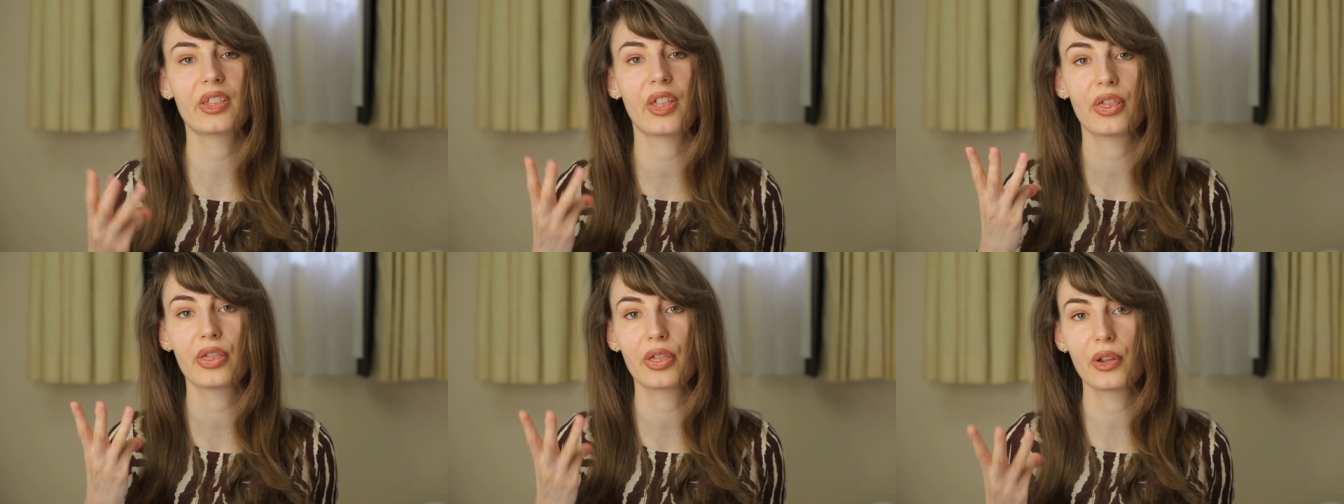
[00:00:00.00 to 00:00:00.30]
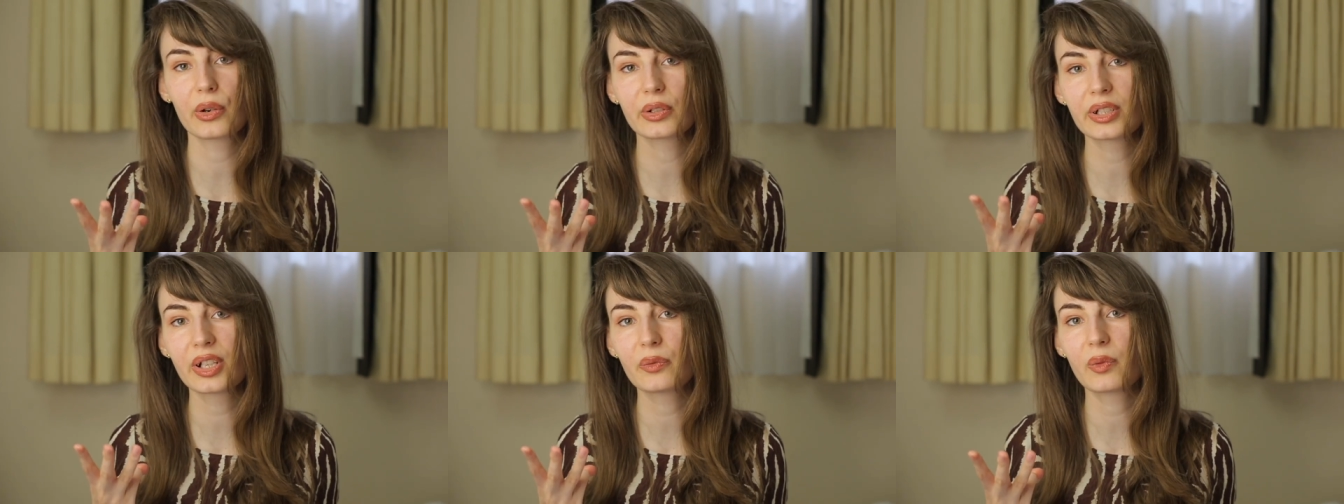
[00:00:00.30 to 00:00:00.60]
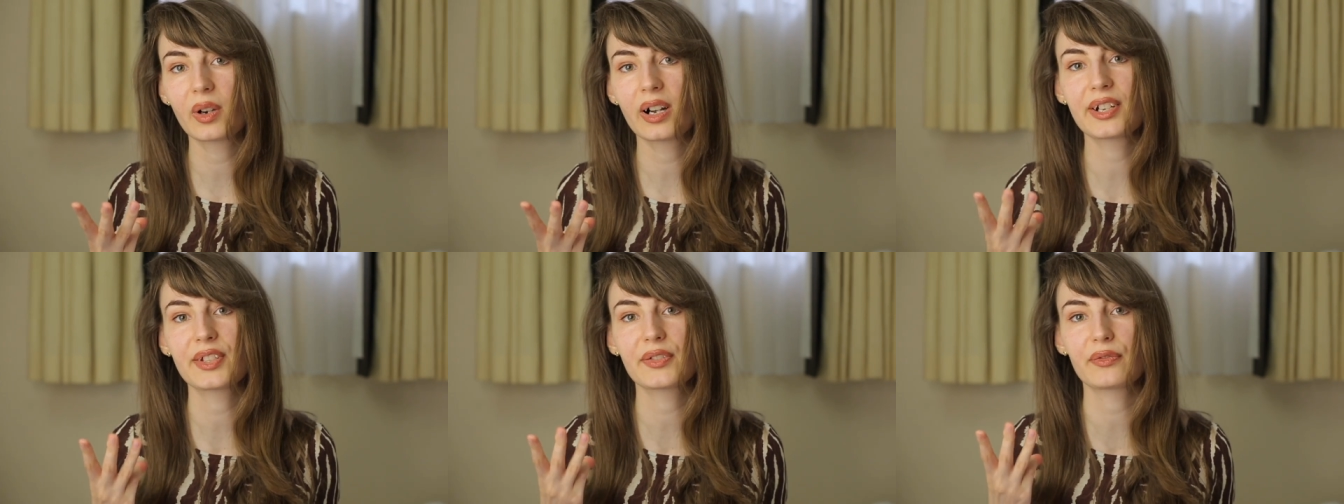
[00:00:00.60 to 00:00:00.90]
The third
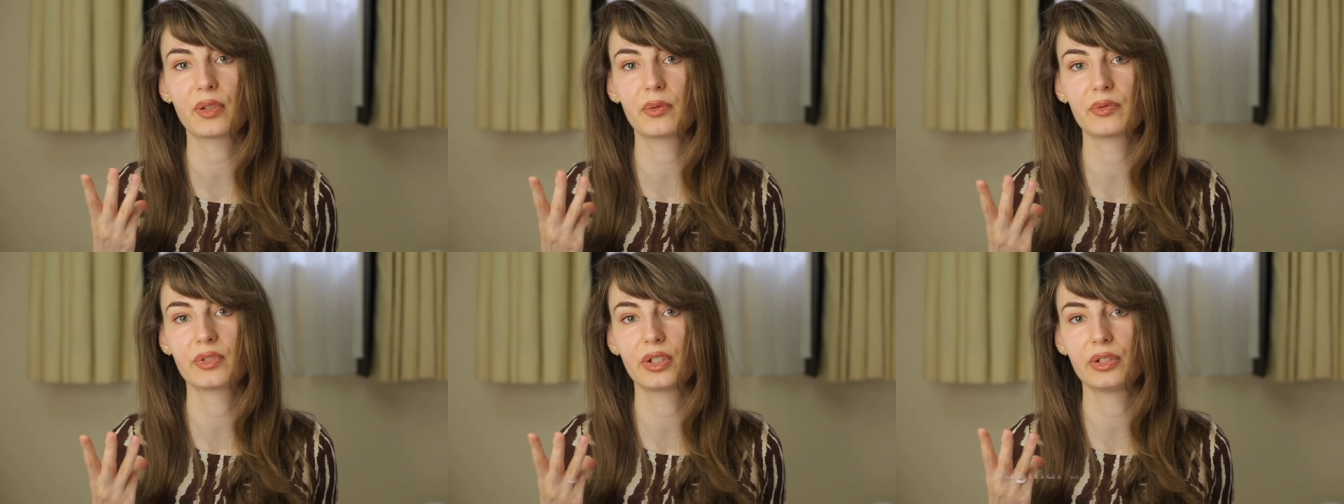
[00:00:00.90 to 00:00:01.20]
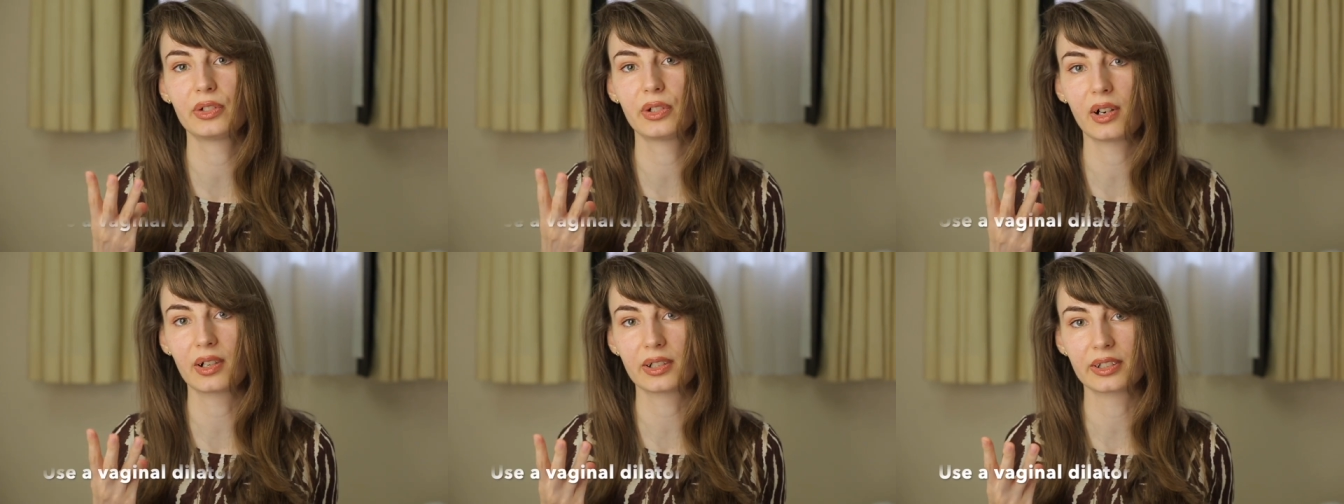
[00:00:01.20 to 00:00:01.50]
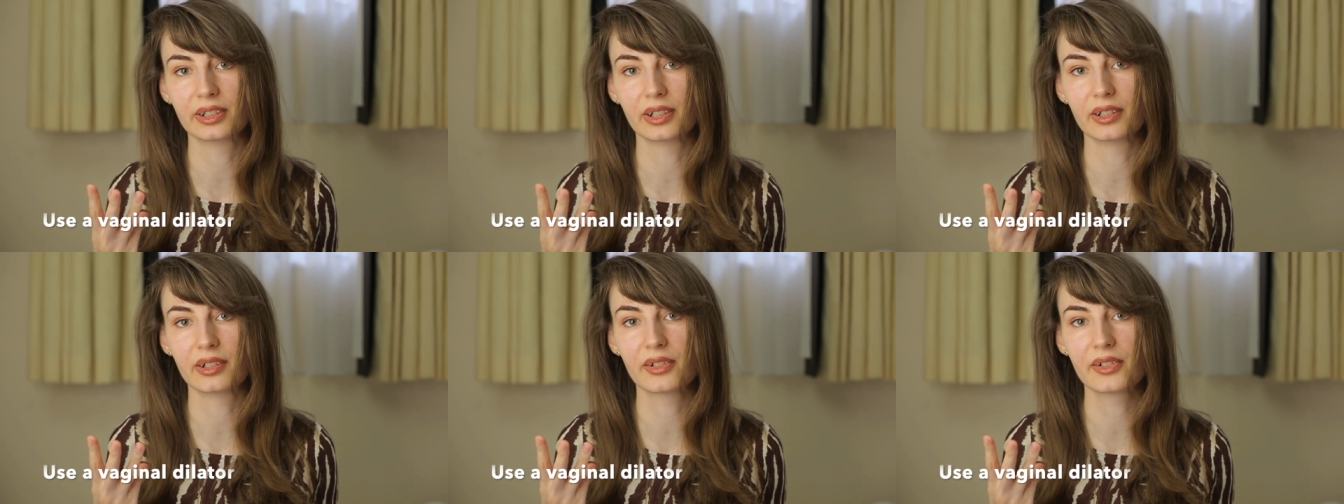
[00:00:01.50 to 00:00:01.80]
advice from the
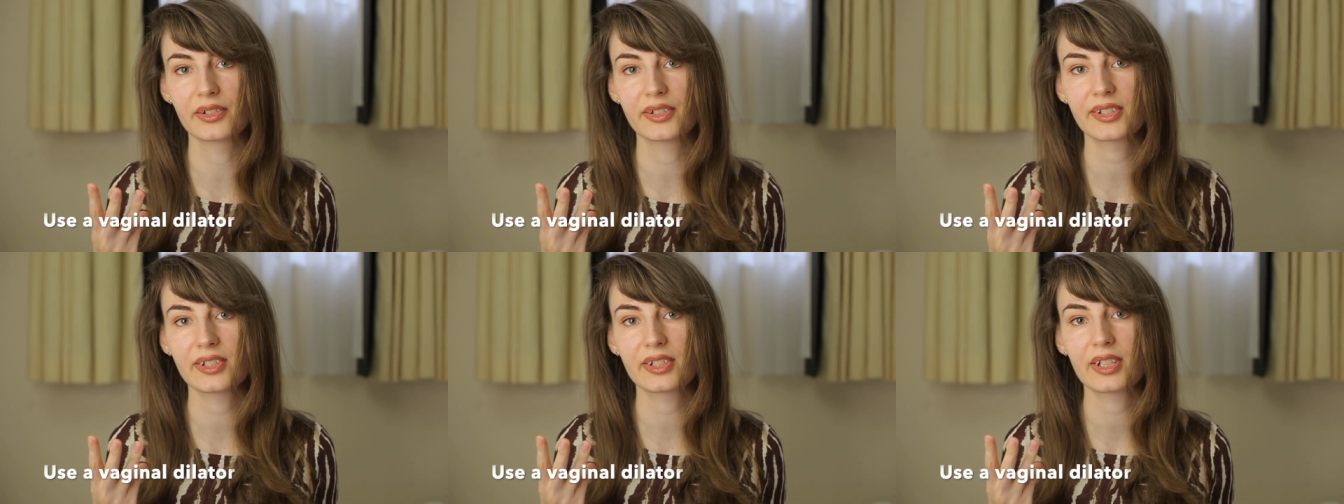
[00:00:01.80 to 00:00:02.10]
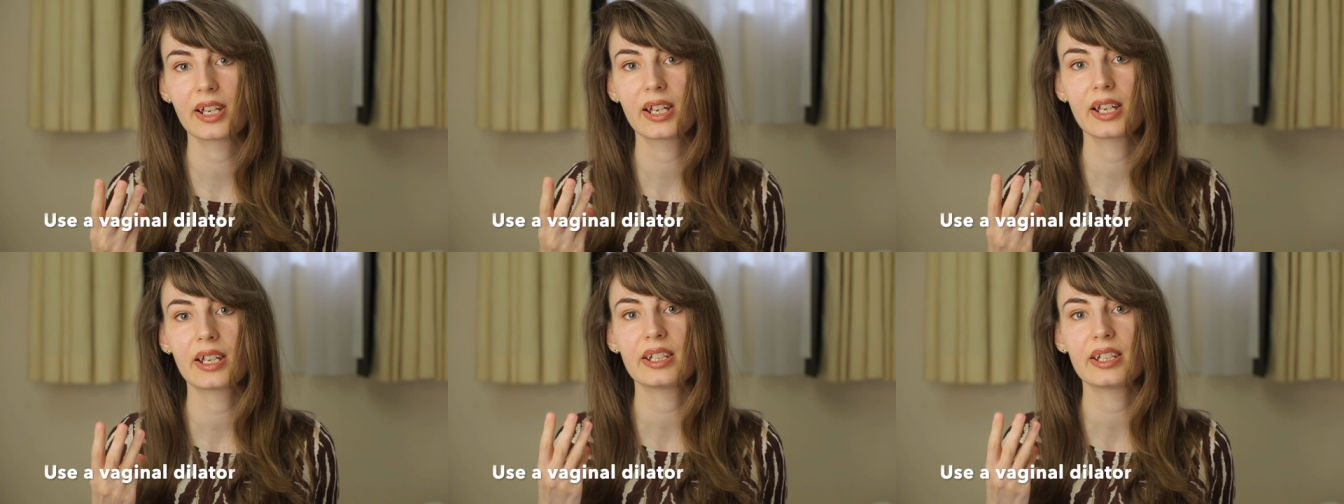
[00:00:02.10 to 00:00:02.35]
doctors